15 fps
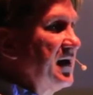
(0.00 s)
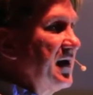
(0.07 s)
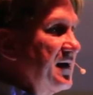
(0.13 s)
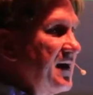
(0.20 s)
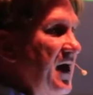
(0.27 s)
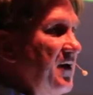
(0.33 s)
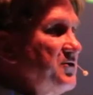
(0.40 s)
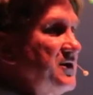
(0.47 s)

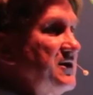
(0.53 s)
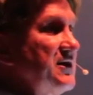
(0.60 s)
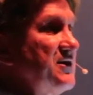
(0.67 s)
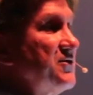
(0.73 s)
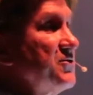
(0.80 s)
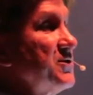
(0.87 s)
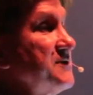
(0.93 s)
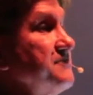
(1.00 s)
And how did he
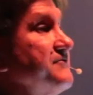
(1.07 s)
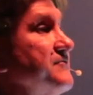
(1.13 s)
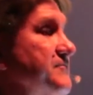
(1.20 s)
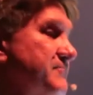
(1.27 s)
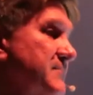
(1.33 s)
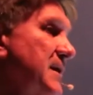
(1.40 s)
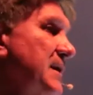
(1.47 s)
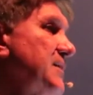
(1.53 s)
do it?
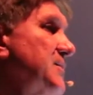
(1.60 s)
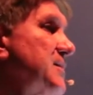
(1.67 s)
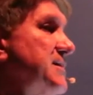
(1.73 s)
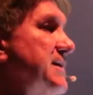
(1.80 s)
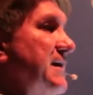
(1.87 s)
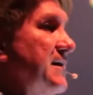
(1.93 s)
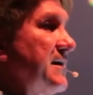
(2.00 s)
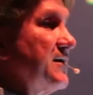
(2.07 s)
The
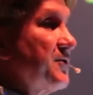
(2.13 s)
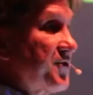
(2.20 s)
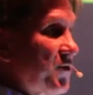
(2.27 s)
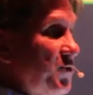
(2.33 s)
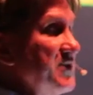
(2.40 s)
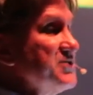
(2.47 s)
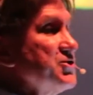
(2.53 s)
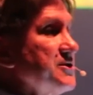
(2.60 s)
Dene or the
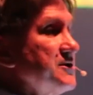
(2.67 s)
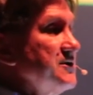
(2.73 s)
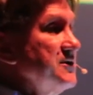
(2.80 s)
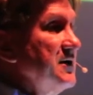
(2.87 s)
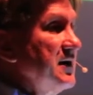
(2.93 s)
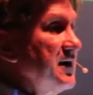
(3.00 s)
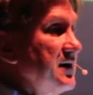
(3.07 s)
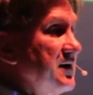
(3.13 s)
Gwich'in
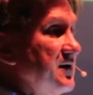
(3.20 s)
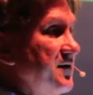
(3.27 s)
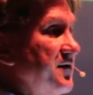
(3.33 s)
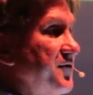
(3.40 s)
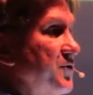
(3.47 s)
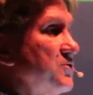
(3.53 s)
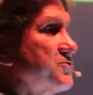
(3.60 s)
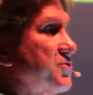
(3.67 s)
uh,
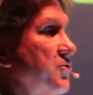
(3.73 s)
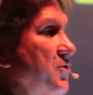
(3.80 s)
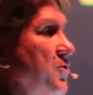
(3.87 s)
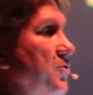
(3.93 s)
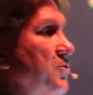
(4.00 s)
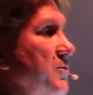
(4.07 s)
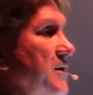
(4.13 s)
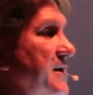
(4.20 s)
of Old
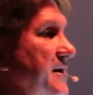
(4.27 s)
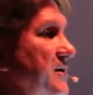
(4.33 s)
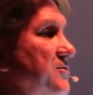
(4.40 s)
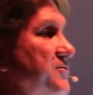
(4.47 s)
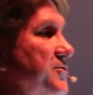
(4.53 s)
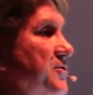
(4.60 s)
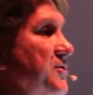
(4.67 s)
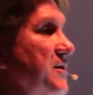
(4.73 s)
Crow, an
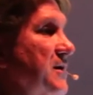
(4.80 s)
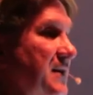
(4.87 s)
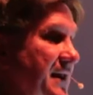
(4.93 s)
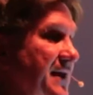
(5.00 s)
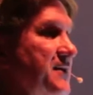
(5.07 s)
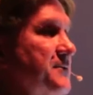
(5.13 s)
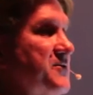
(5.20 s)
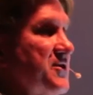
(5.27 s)
elder,
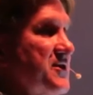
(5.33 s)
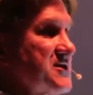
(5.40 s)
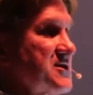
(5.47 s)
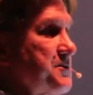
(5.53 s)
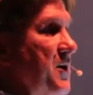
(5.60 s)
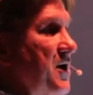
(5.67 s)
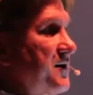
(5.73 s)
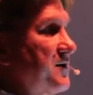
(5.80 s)
led him to the
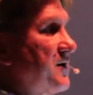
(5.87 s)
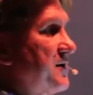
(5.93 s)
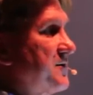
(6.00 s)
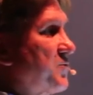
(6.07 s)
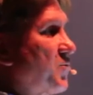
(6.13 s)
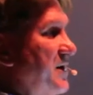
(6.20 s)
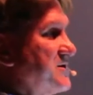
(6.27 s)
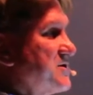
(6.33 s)
spot
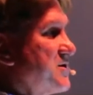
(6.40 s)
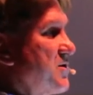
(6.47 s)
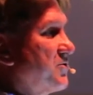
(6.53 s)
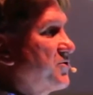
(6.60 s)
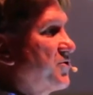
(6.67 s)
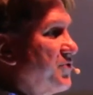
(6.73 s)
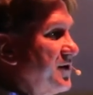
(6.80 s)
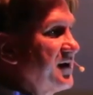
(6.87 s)
on
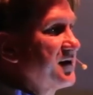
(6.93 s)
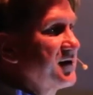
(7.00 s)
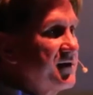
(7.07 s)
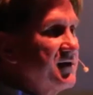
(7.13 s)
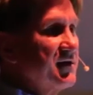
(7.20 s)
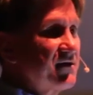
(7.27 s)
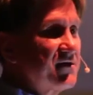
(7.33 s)
Whitestone Creek.